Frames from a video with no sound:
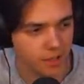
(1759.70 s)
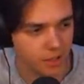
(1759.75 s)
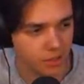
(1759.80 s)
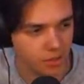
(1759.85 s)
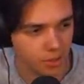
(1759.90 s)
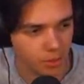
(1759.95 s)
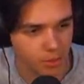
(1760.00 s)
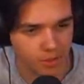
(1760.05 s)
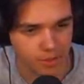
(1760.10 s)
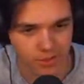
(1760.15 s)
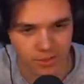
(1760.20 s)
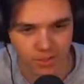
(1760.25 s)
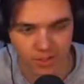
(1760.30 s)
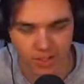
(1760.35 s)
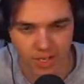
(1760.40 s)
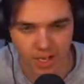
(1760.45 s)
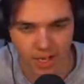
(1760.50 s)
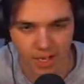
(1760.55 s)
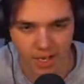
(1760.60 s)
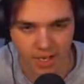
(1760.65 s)
you doing
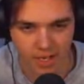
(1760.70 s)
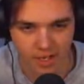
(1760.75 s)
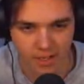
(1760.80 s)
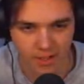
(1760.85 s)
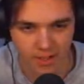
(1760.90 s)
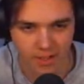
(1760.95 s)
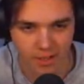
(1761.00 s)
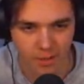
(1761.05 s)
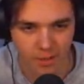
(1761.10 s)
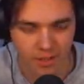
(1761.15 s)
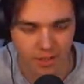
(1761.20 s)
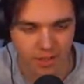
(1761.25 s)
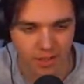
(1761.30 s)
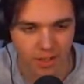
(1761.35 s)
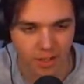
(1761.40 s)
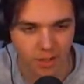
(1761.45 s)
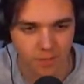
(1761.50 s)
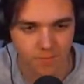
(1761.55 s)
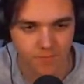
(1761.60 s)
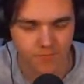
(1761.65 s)
today? Hello,
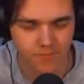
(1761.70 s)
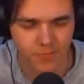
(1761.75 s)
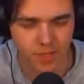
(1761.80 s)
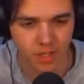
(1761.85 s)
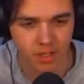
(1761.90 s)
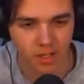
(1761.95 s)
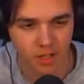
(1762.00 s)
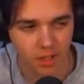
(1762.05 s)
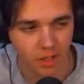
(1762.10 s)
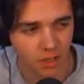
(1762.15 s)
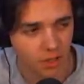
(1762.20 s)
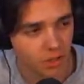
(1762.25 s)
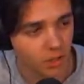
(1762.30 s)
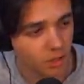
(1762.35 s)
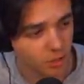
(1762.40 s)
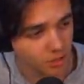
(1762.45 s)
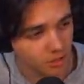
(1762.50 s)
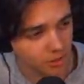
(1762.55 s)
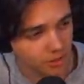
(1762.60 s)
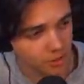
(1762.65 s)
hello
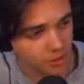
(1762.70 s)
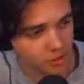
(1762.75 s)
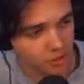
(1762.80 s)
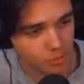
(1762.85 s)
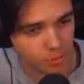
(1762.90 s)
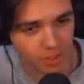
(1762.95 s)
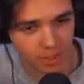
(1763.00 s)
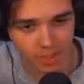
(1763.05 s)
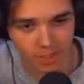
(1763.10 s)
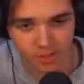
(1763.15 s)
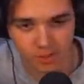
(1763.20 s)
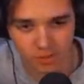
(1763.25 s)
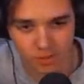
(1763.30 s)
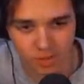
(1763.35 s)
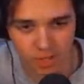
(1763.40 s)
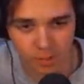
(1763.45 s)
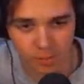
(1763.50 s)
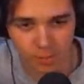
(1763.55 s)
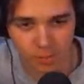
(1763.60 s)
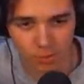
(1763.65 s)
currently just playing
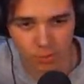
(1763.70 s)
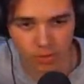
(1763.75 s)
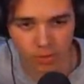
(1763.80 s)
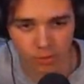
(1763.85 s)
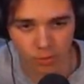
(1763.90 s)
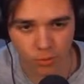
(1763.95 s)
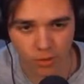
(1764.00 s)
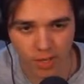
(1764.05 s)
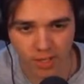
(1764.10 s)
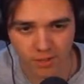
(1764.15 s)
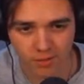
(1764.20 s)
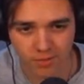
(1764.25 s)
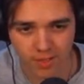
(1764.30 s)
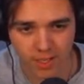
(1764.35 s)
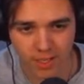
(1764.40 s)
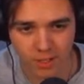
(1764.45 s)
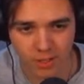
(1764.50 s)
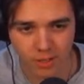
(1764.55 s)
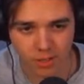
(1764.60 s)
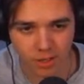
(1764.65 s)
some
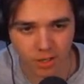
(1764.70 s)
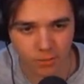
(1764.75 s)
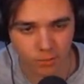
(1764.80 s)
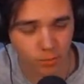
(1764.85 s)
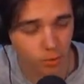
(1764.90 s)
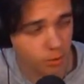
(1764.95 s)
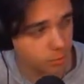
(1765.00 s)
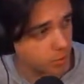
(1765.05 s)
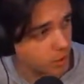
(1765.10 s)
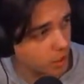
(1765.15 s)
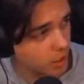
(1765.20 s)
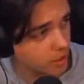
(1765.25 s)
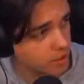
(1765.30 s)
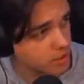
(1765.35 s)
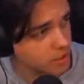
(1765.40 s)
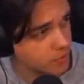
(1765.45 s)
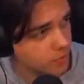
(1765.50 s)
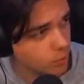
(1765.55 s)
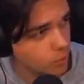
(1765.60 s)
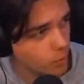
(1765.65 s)
Regretevator on
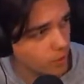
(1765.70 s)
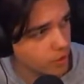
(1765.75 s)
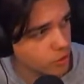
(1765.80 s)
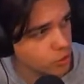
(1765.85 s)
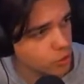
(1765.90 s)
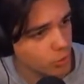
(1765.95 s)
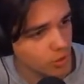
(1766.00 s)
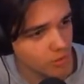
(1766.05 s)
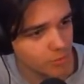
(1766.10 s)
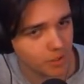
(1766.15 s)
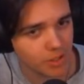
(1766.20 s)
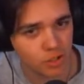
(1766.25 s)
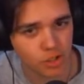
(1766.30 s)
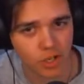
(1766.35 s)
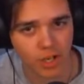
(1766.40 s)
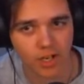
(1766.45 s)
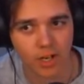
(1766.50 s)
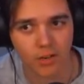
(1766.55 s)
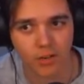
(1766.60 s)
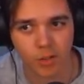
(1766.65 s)
Roblox. If you want to join me,
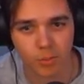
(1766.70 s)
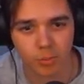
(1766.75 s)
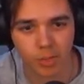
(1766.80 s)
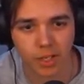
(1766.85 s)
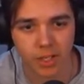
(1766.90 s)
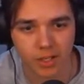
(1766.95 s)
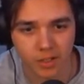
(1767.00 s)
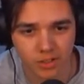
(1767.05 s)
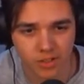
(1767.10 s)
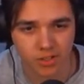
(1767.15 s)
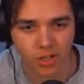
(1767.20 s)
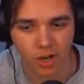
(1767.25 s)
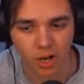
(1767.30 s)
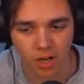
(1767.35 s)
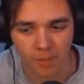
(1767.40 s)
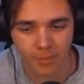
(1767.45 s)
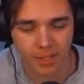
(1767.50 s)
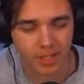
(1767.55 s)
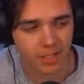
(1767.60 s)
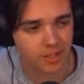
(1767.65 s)
check out the pinned
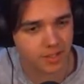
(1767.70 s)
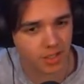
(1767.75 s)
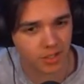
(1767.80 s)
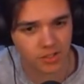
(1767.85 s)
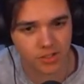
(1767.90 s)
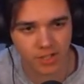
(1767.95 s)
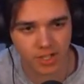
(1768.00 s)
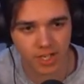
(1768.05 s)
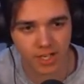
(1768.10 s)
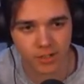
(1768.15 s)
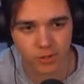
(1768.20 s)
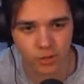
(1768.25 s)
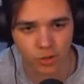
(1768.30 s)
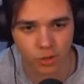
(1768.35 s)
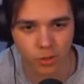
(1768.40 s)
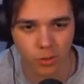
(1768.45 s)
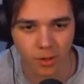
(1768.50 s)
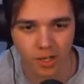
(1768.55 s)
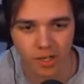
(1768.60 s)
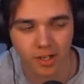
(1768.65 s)
comment. Tells you how to
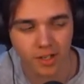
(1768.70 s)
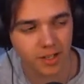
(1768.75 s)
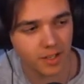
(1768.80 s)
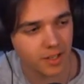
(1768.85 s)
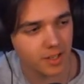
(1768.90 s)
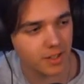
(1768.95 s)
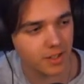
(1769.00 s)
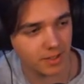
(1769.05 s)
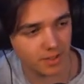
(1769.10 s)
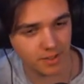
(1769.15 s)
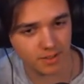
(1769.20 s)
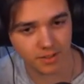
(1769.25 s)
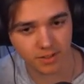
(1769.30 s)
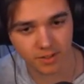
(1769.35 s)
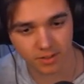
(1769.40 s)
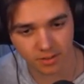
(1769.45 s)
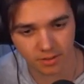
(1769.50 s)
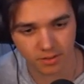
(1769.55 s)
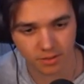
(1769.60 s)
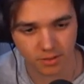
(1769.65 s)
join. The
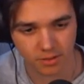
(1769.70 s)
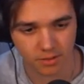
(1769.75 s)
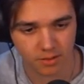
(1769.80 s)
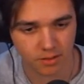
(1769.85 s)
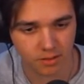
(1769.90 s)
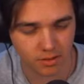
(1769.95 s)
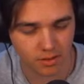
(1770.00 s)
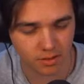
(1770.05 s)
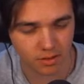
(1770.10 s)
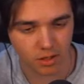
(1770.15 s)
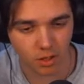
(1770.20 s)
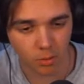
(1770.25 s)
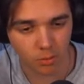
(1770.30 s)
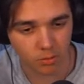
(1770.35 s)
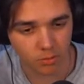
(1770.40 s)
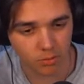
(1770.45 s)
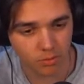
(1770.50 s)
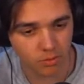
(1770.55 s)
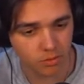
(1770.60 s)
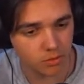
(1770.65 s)
intrusion, oh.
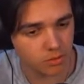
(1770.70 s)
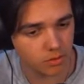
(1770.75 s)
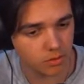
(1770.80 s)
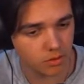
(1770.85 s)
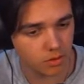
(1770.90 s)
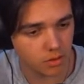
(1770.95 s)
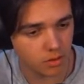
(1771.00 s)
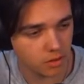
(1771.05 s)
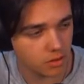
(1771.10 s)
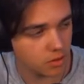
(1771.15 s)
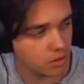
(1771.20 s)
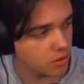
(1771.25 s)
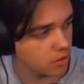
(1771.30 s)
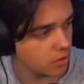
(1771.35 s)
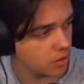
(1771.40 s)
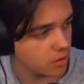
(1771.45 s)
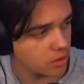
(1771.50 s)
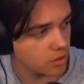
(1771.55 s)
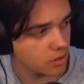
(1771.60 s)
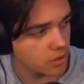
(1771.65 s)
But the
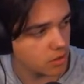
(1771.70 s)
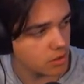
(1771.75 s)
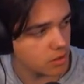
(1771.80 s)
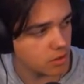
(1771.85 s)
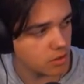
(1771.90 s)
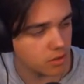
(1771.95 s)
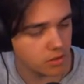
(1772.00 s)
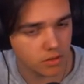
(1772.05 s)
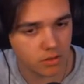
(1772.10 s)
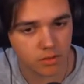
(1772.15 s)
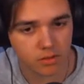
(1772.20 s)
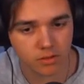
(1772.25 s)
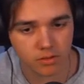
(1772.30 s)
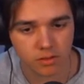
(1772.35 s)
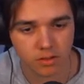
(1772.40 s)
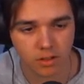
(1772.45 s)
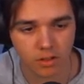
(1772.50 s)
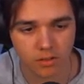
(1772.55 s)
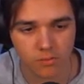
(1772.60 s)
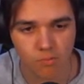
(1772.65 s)
elevator's reached
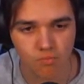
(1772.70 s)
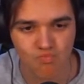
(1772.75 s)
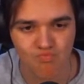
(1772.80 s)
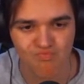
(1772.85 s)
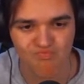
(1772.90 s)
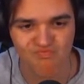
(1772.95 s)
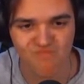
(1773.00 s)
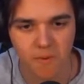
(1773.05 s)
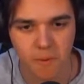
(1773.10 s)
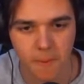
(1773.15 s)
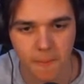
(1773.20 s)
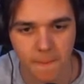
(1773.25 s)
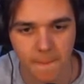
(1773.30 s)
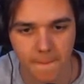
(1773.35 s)
maximum capacity.